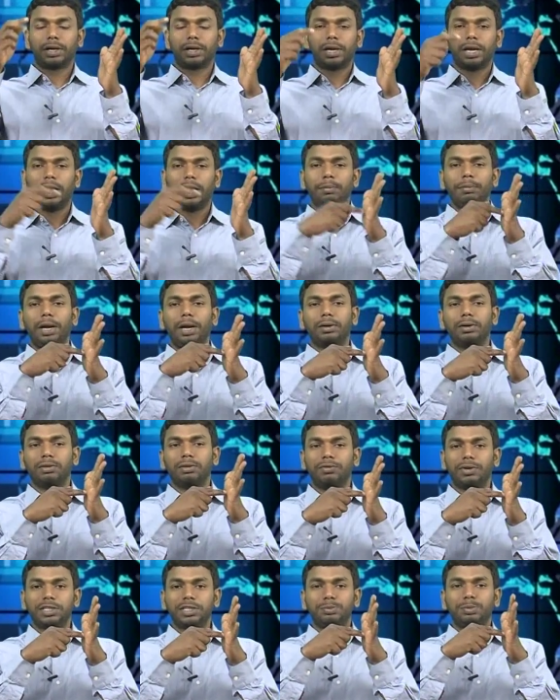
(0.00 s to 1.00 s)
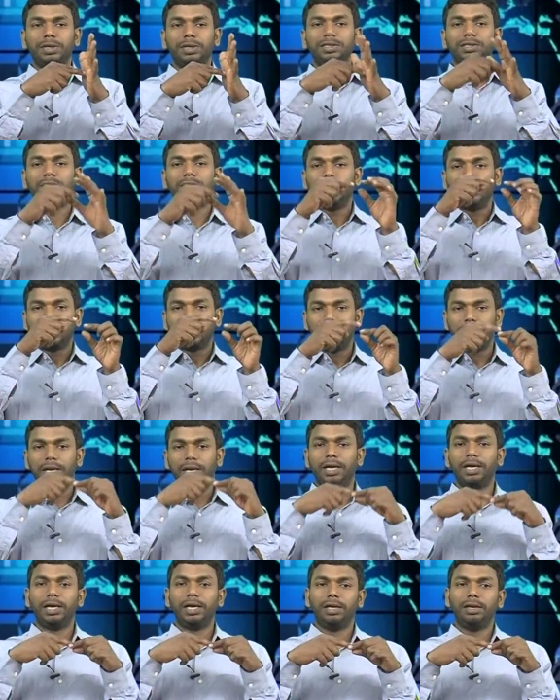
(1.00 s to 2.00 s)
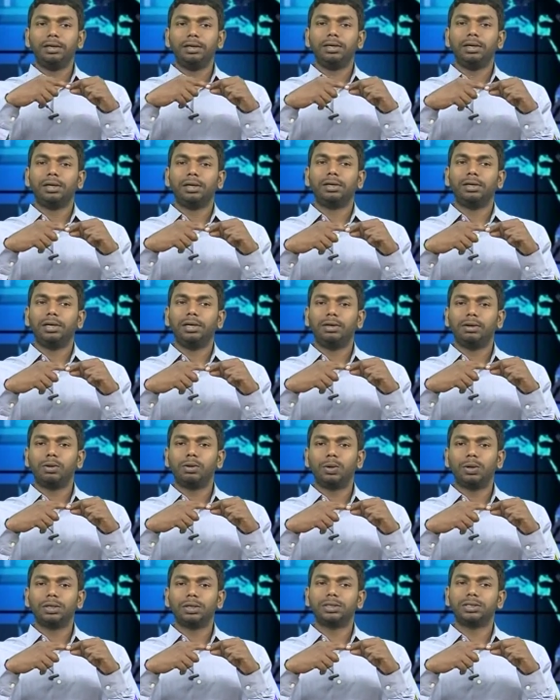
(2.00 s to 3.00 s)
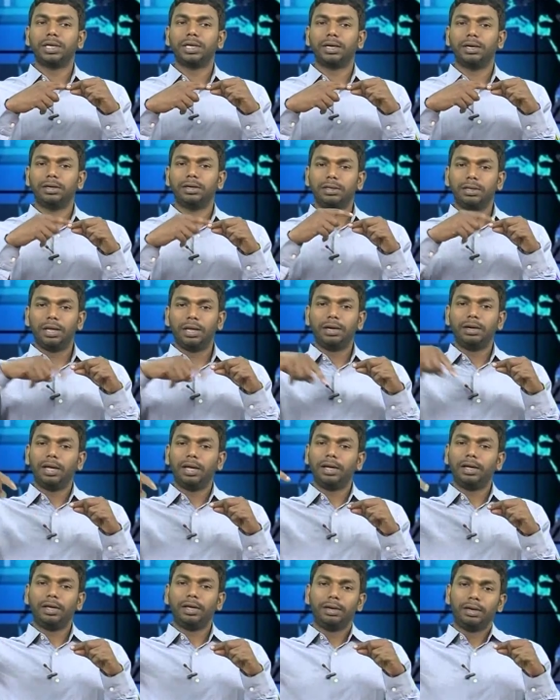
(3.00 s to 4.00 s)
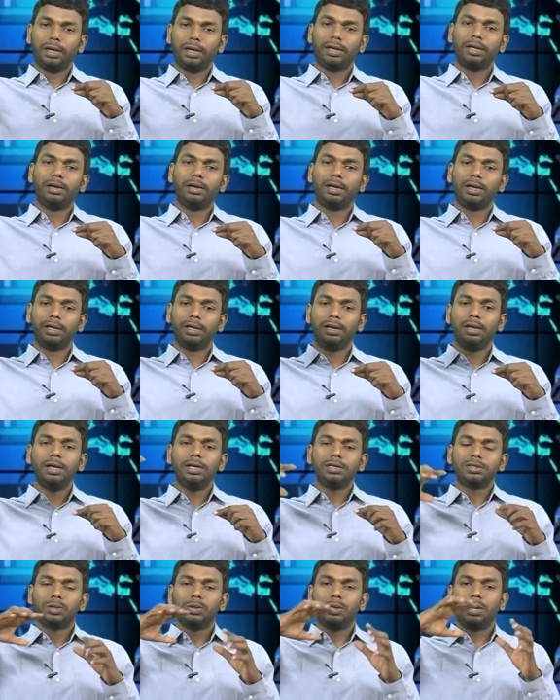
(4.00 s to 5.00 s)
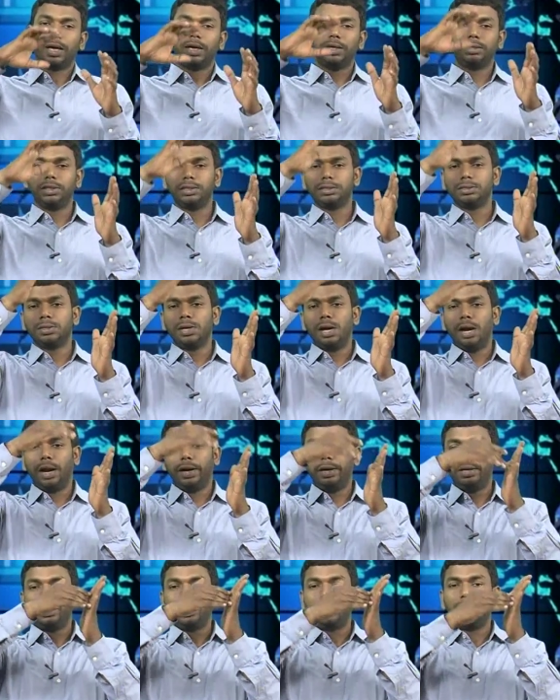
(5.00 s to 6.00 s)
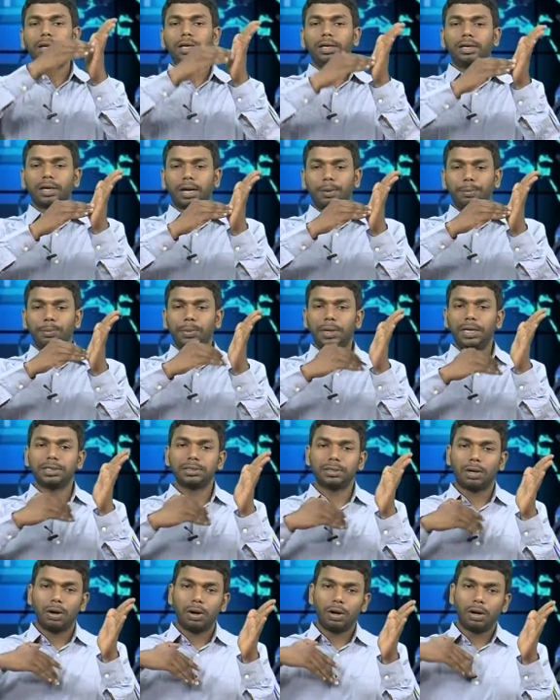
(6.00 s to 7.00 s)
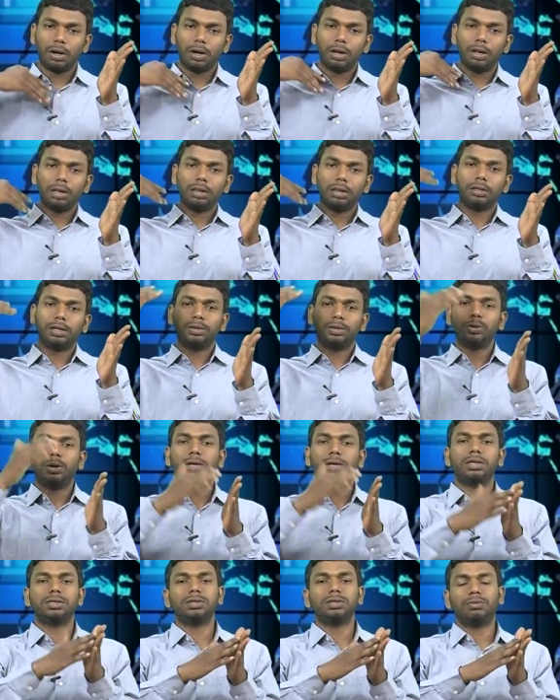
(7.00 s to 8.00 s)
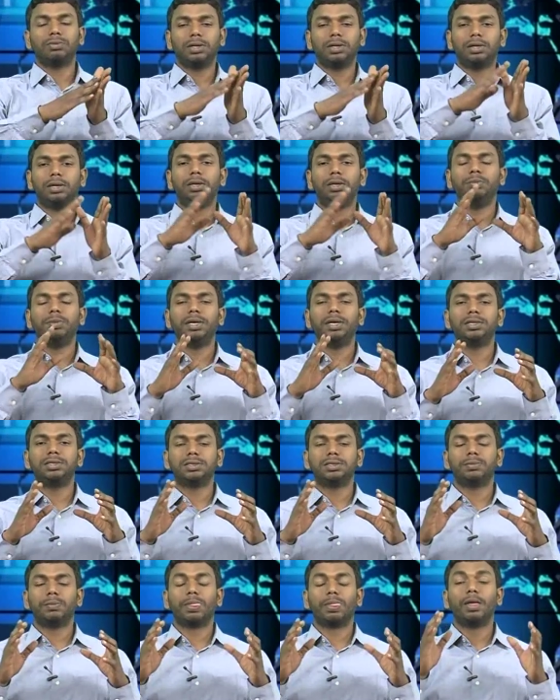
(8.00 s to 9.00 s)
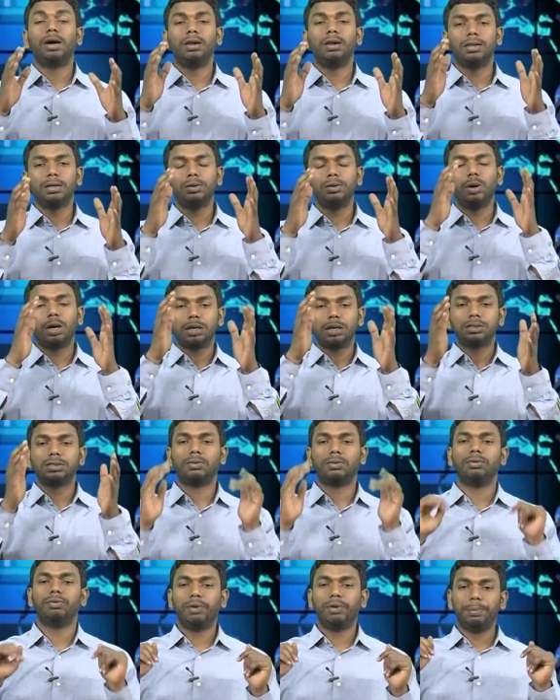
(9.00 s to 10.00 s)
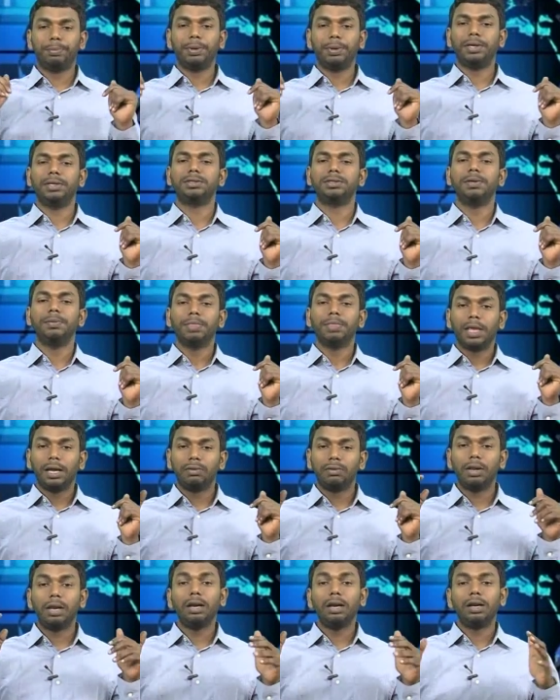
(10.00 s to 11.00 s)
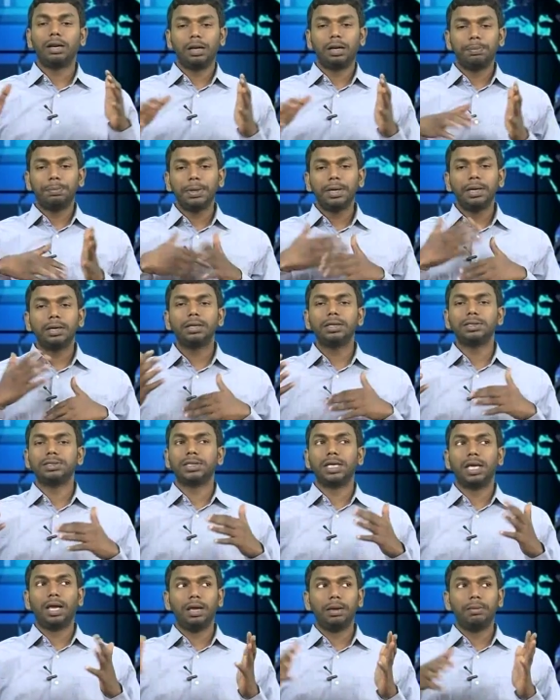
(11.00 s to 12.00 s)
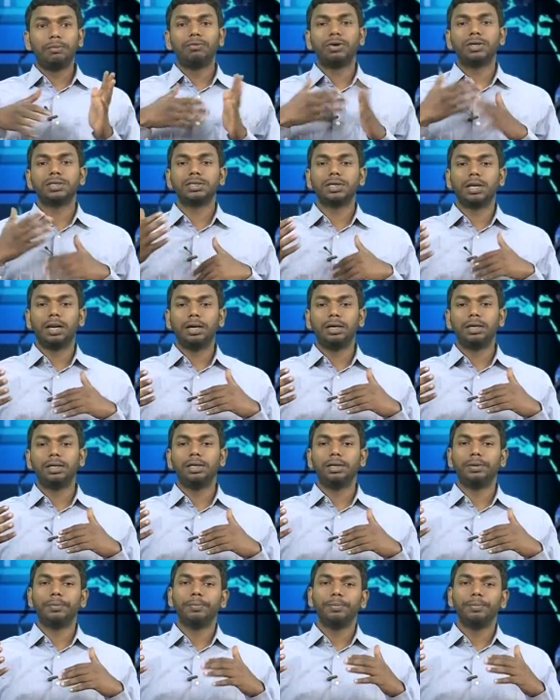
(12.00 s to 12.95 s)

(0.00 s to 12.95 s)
came back to the first page, then again it will go to the second, then again. So like this until it completes all the URLs of the image, all the URLs of the web page, it will repeat the same functionality.